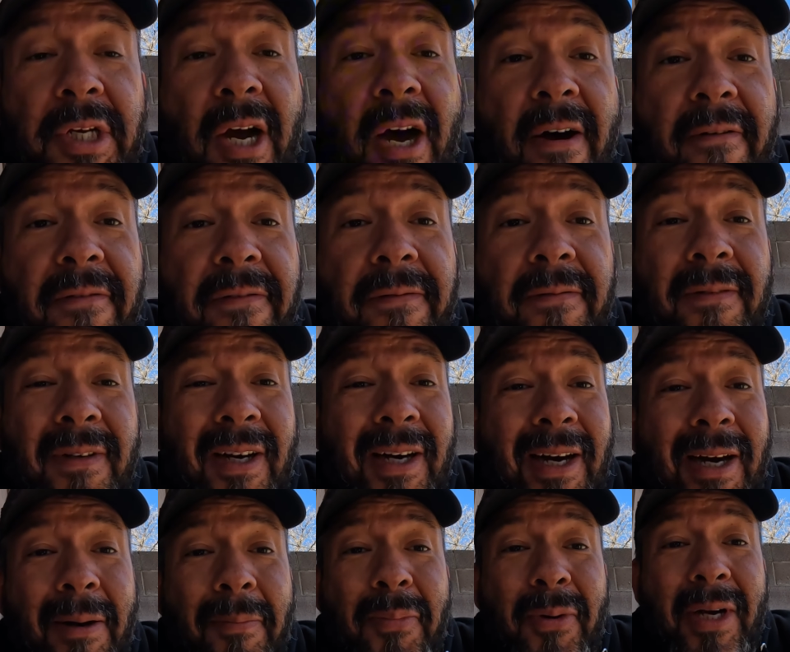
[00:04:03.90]
off.
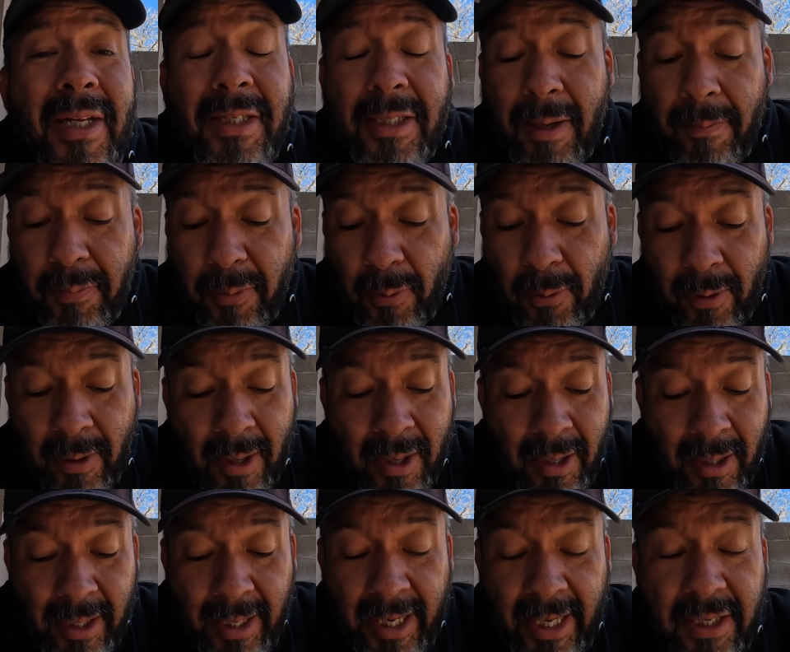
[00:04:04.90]
Pretty simple.
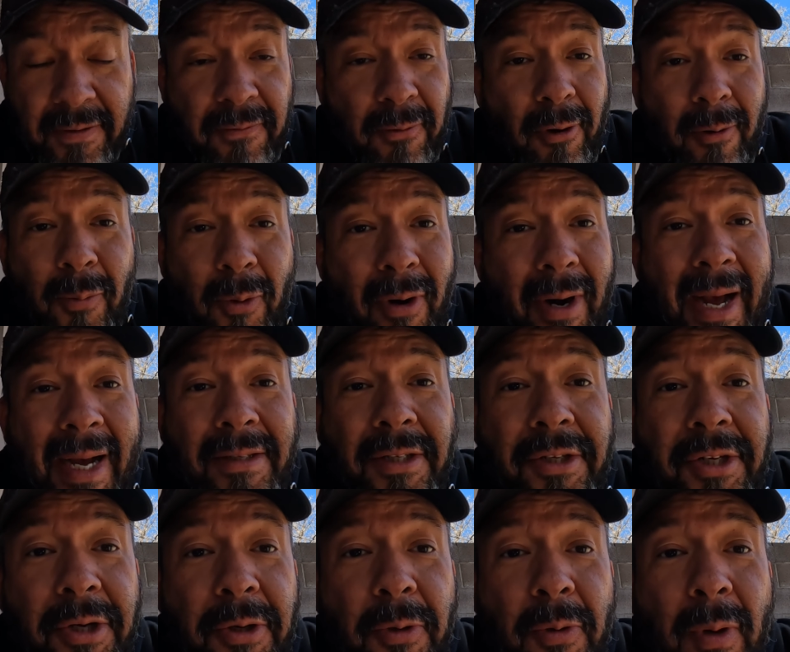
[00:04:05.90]
Each floorboard has
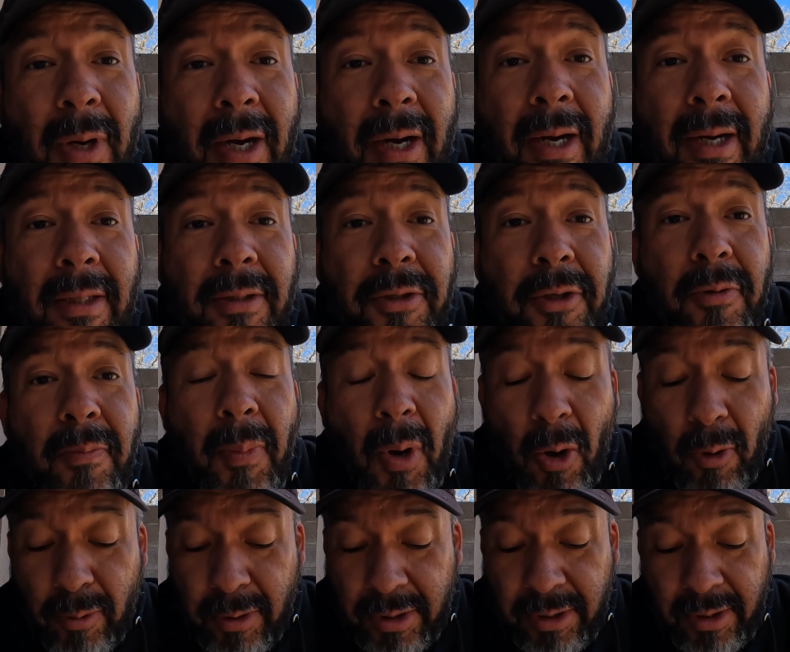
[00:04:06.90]
two
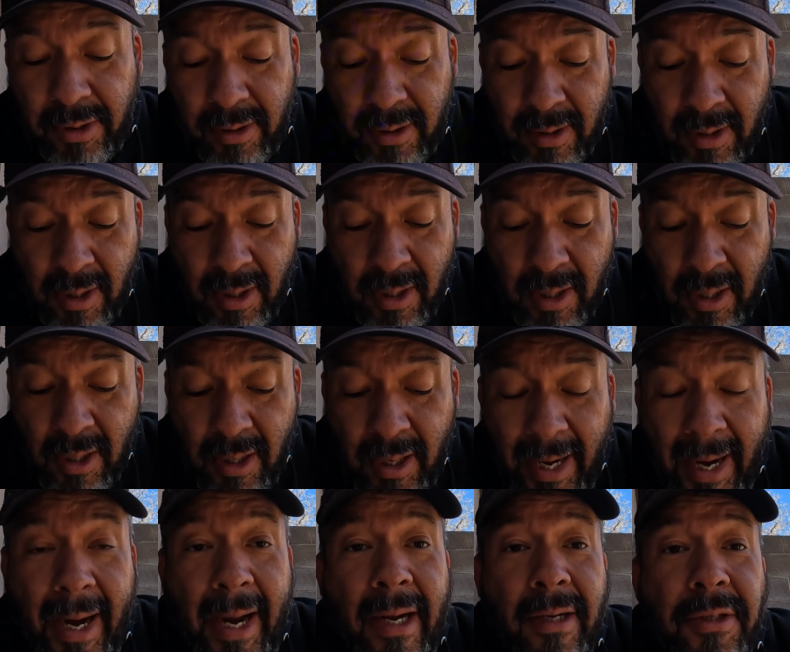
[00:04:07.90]
bolts
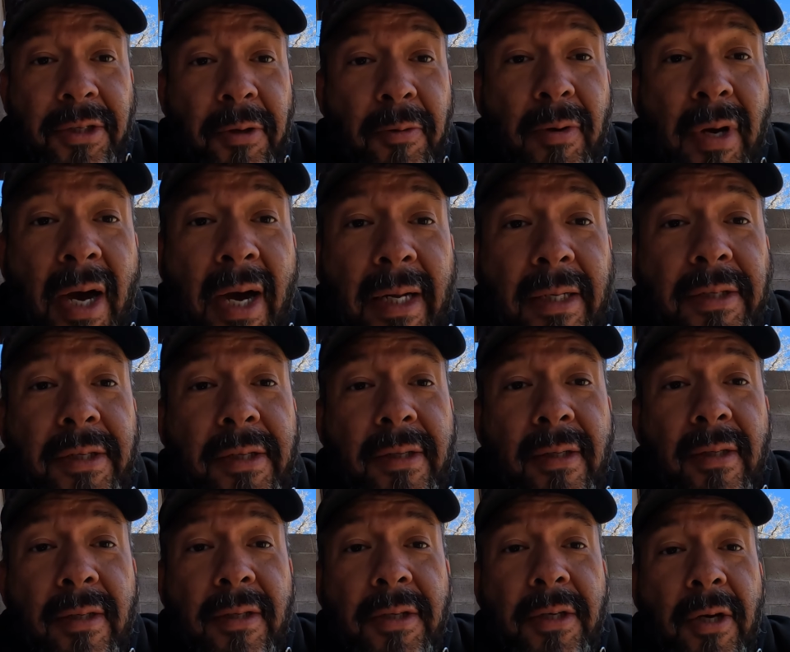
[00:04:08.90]
and 2 nuts.
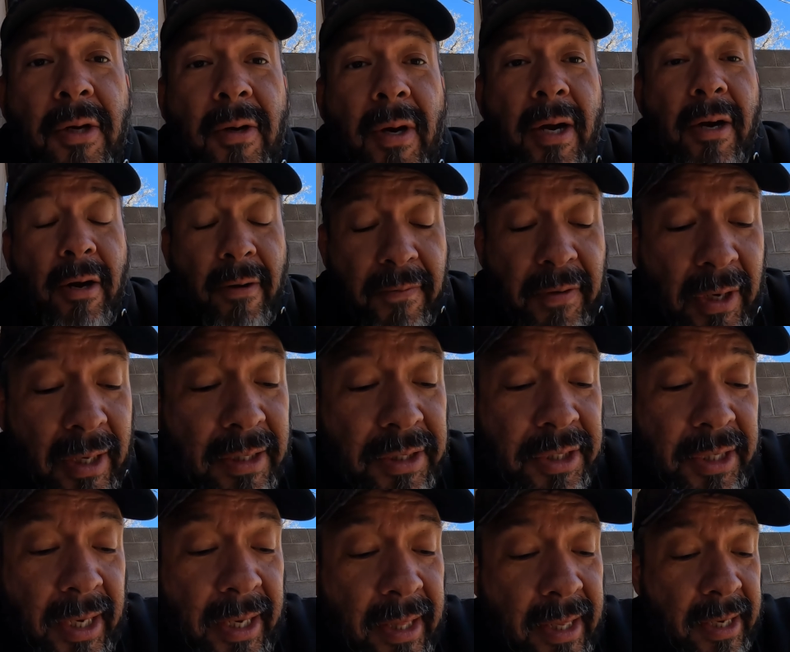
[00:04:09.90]
So I don't know if you can
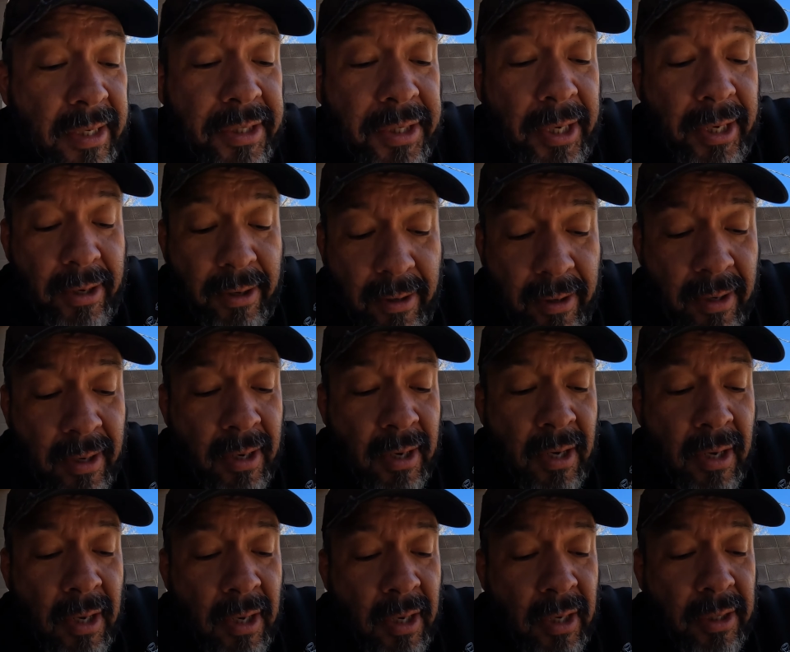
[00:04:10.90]
see this here,
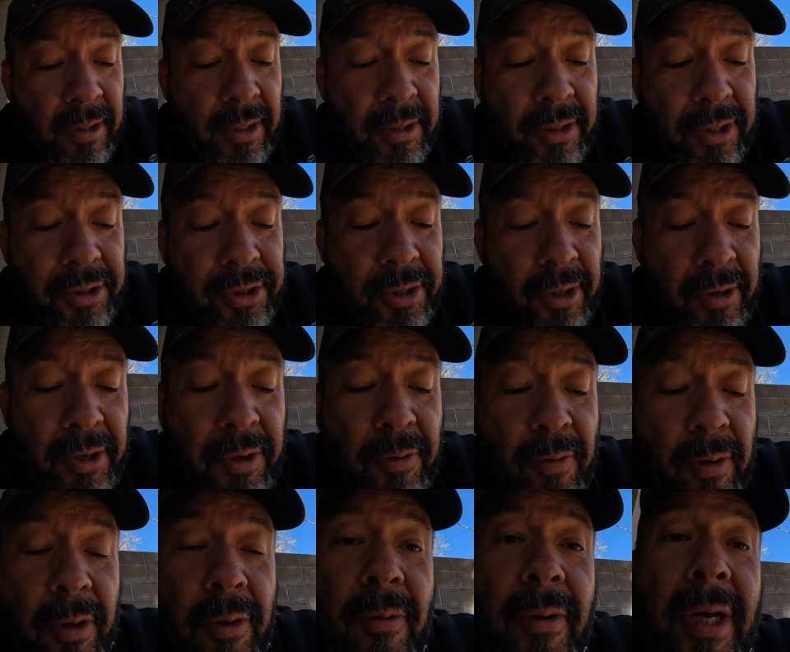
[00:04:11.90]
just to show you
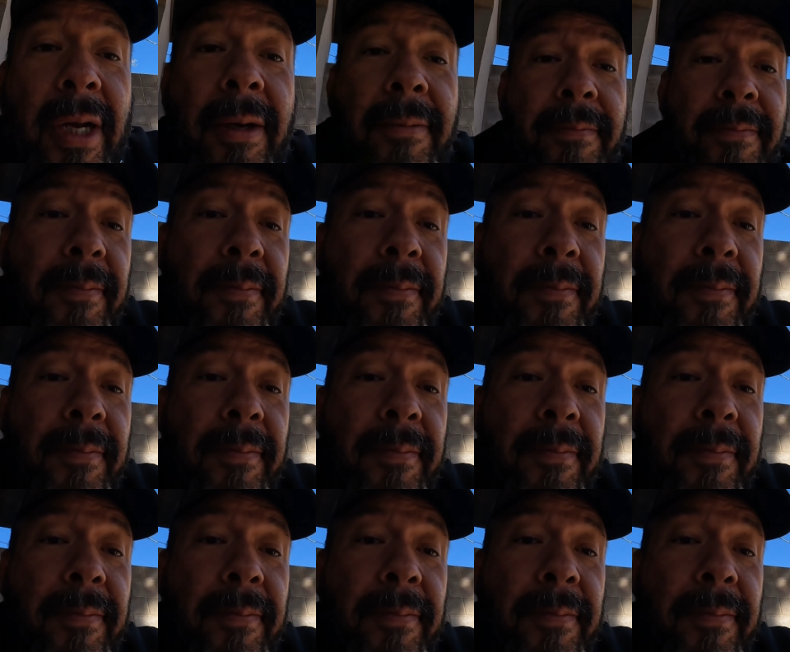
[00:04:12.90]
real quick.